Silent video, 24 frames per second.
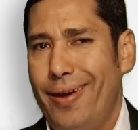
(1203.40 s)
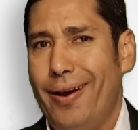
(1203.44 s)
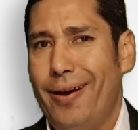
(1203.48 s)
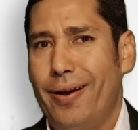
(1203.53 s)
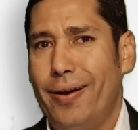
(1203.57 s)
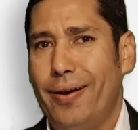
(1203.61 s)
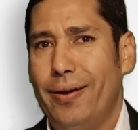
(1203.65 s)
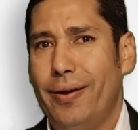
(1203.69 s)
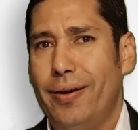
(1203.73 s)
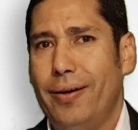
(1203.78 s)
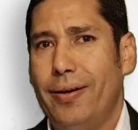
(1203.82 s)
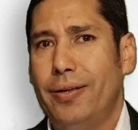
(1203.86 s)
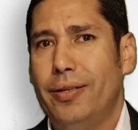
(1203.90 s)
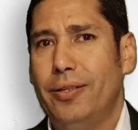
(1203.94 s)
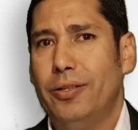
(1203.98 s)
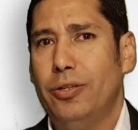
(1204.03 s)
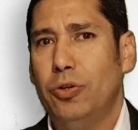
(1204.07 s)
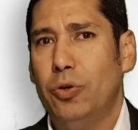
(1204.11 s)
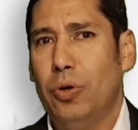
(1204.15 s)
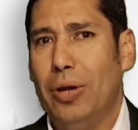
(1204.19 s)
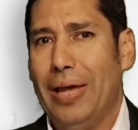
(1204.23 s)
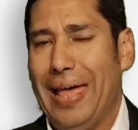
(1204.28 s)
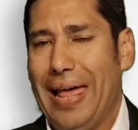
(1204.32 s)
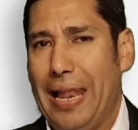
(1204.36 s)
dare
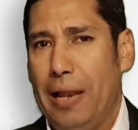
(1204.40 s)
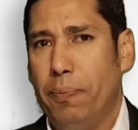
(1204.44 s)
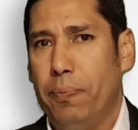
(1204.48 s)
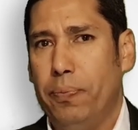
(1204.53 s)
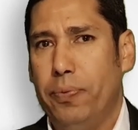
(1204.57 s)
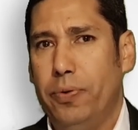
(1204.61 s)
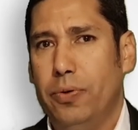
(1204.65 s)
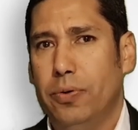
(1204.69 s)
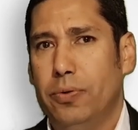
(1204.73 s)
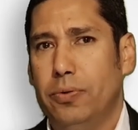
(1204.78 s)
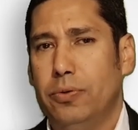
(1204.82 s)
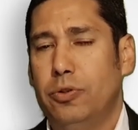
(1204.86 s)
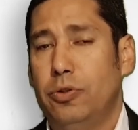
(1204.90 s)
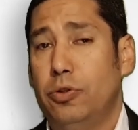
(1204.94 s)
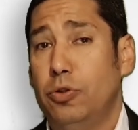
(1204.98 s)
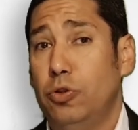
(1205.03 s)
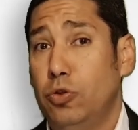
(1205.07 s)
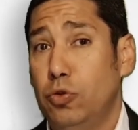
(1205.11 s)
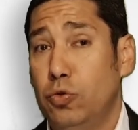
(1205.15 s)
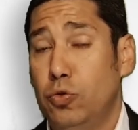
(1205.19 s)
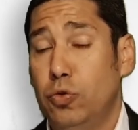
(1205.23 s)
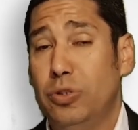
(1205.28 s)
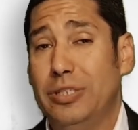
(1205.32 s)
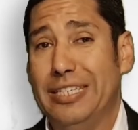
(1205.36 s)
to help you to
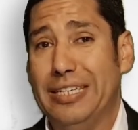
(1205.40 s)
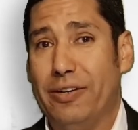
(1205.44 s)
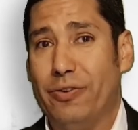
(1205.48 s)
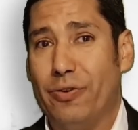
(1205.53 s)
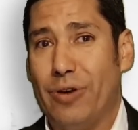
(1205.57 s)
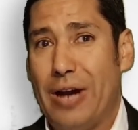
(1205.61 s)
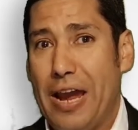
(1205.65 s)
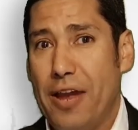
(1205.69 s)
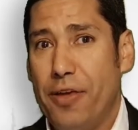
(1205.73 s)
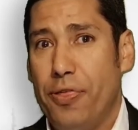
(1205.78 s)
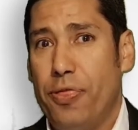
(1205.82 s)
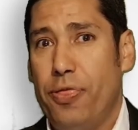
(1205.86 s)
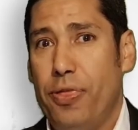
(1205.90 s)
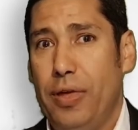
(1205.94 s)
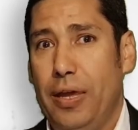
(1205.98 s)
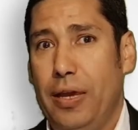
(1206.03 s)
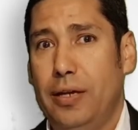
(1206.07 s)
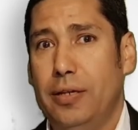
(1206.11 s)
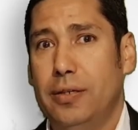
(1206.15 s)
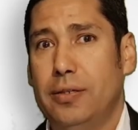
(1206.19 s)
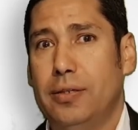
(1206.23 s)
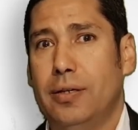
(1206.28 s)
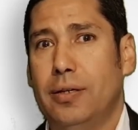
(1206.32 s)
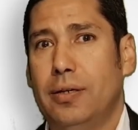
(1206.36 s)
do the right
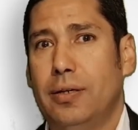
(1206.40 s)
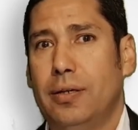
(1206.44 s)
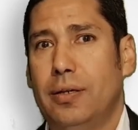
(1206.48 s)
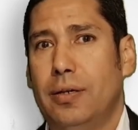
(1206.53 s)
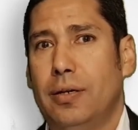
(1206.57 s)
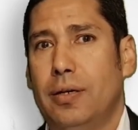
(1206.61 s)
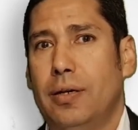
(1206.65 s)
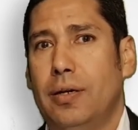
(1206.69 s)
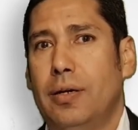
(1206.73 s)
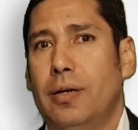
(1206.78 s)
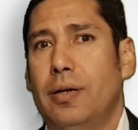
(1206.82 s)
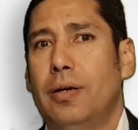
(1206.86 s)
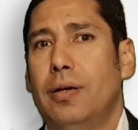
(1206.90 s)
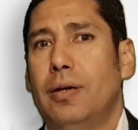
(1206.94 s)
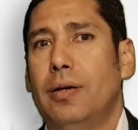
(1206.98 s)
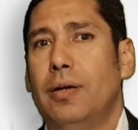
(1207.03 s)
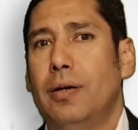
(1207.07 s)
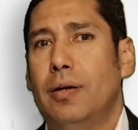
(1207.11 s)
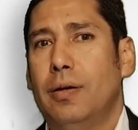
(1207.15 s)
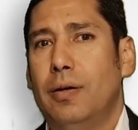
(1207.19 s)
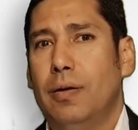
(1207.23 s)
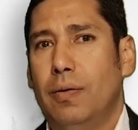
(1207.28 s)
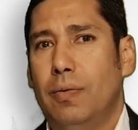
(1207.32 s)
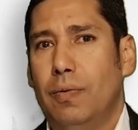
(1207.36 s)
things
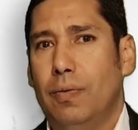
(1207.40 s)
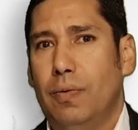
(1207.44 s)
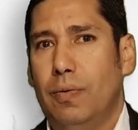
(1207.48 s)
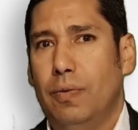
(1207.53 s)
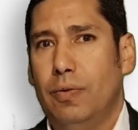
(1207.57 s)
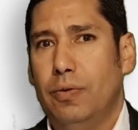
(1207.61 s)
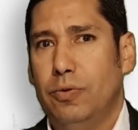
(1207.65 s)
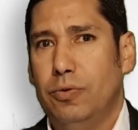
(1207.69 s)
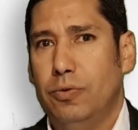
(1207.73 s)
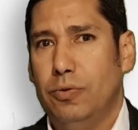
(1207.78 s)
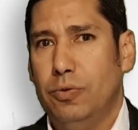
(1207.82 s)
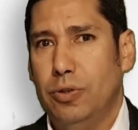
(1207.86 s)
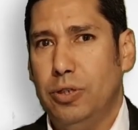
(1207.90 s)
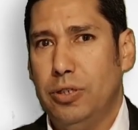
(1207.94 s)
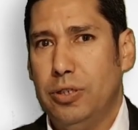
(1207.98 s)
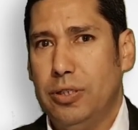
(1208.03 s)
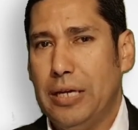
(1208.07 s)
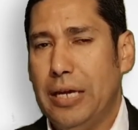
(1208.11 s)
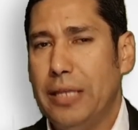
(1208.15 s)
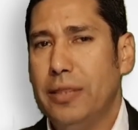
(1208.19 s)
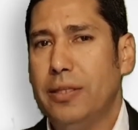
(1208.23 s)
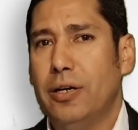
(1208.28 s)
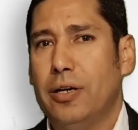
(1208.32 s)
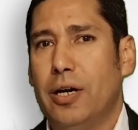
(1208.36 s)
to
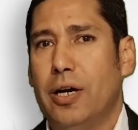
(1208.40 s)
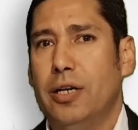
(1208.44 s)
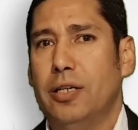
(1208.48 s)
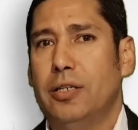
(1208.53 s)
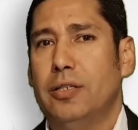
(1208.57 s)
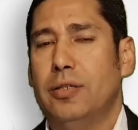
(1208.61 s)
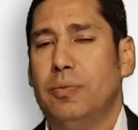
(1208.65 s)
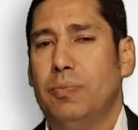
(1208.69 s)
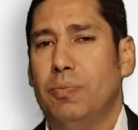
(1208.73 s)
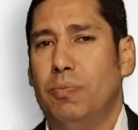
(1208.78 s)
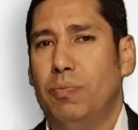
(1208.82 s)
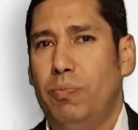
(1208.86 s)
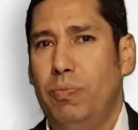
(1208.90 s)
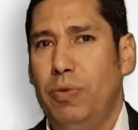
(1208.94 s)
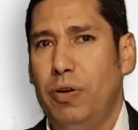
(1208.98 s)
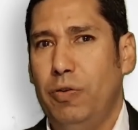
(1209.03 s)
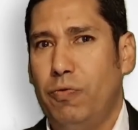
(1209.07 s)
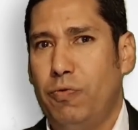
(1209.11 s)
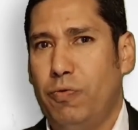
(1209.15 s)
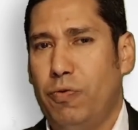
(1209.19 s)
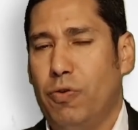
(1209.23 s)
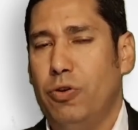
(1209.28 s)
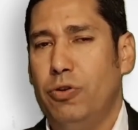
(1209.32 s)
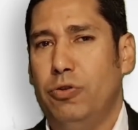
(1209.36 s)
standardize
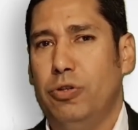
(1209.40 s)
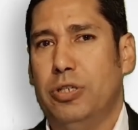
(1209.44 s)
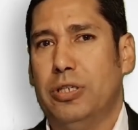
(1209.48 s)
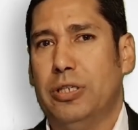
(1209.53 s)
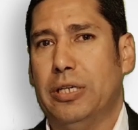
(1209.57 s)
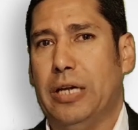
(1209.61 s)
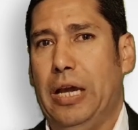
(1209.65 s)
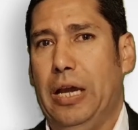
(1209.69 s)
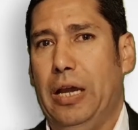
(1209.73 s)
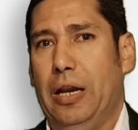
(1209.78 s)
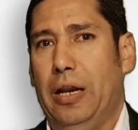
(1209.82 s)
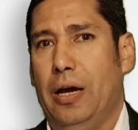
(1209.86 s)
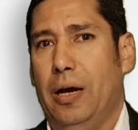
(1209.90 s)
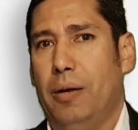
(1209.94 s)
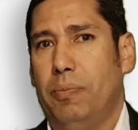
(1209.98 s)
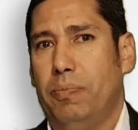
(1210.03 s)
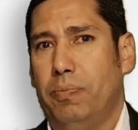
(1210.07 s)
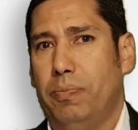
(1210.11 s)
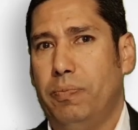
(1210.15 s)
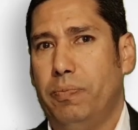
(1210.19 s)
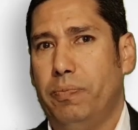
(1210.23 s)
before you scale up.